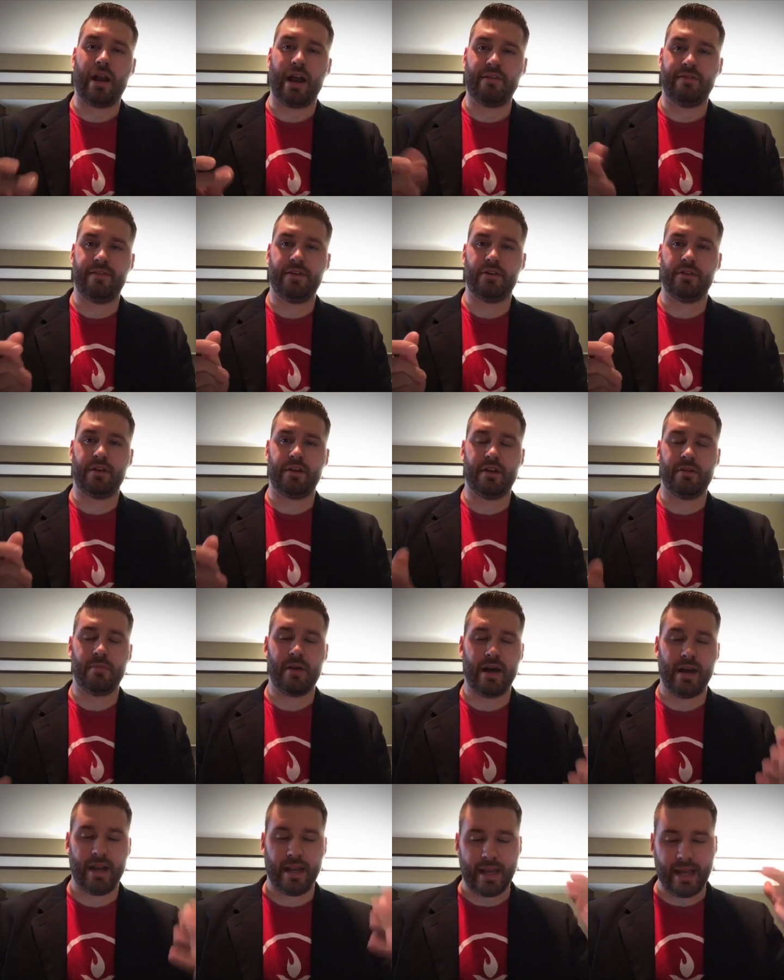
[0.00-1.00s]
um, when I feel
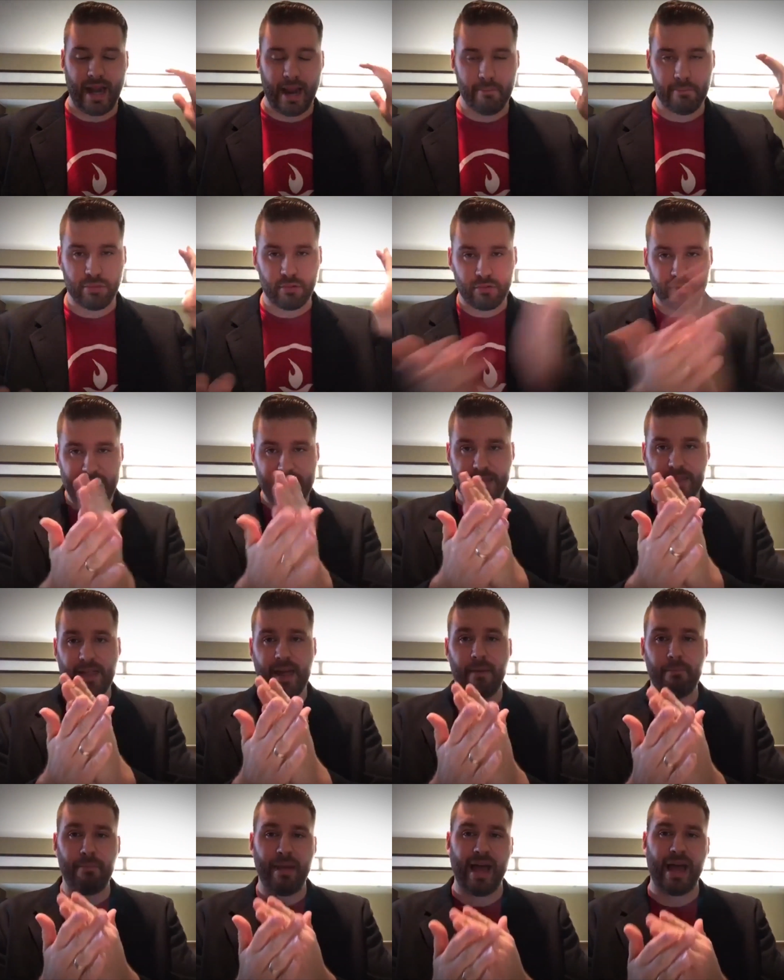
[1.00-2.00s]
the demonic and I
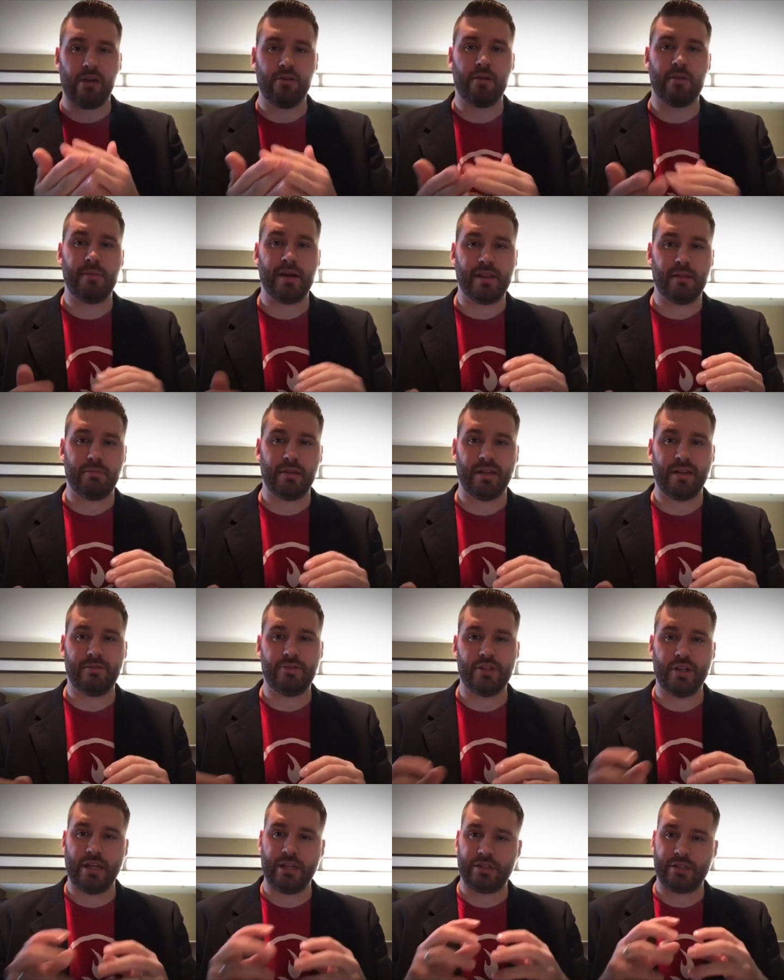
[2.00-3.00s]
break that power by the
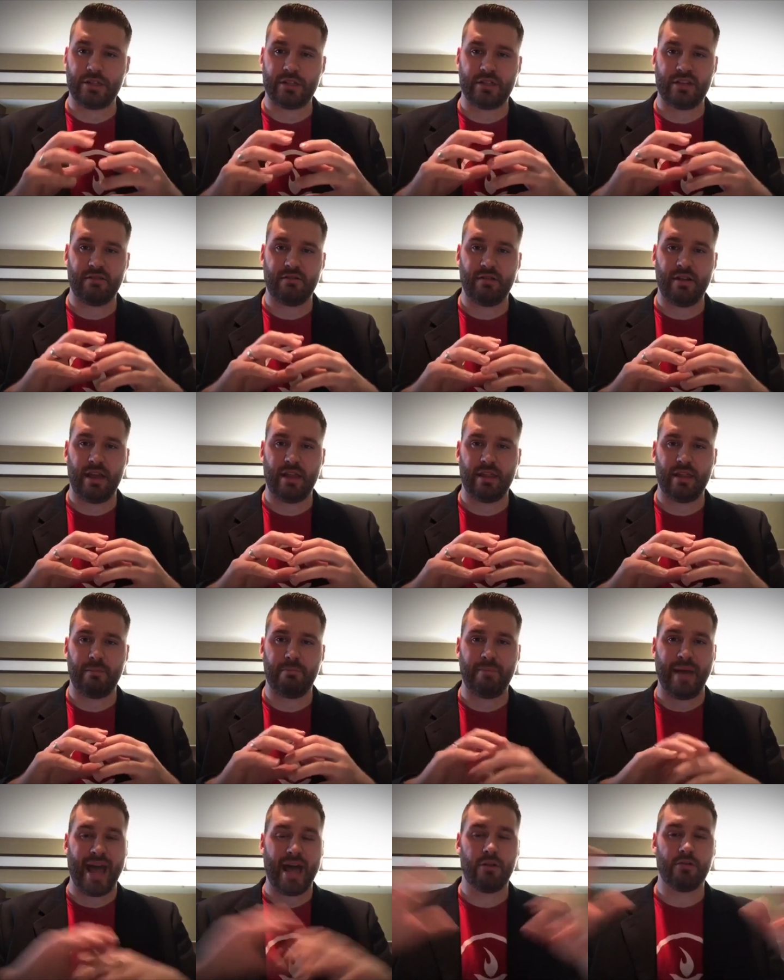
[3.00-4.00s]
blood of Jesus and,
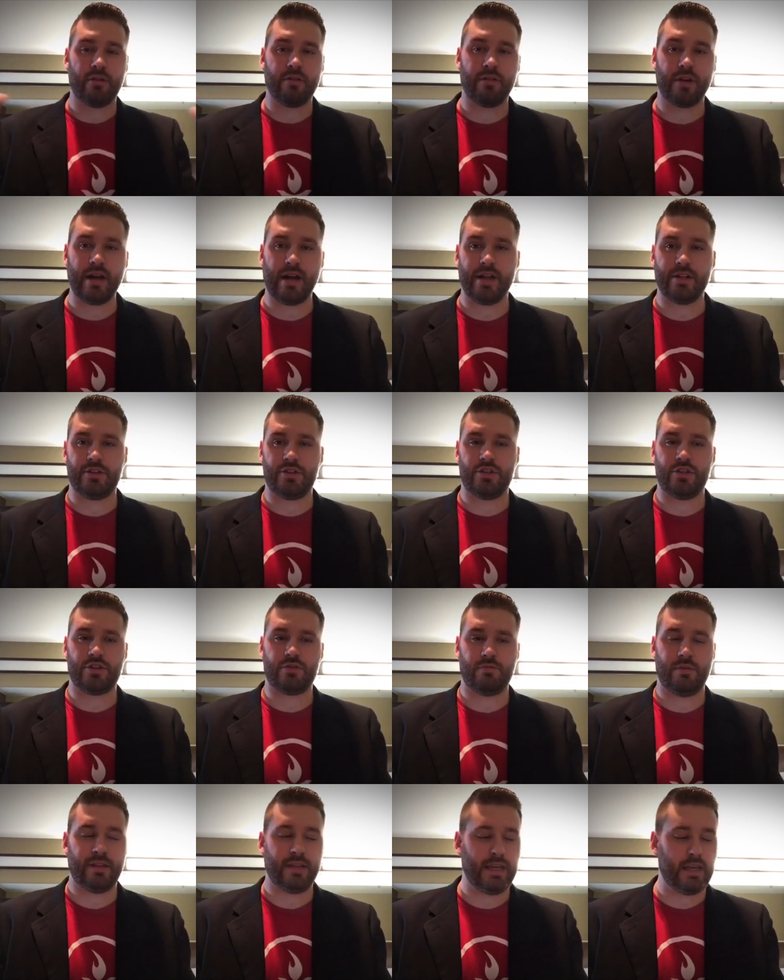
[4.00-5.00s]
and the power of
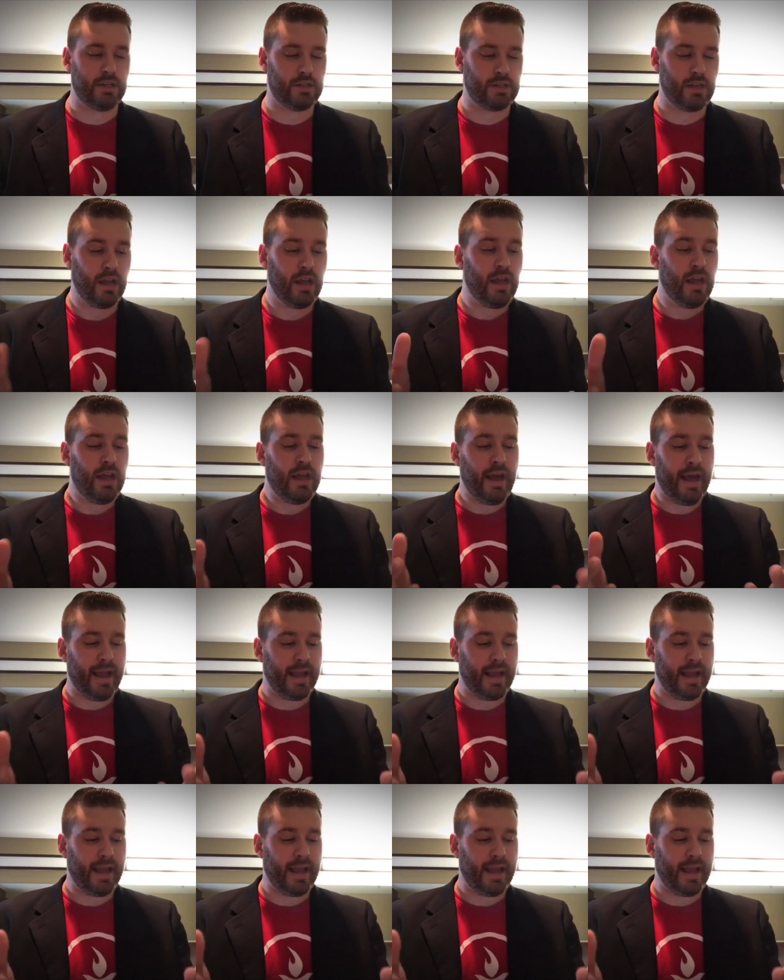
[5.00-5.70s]
God's just released.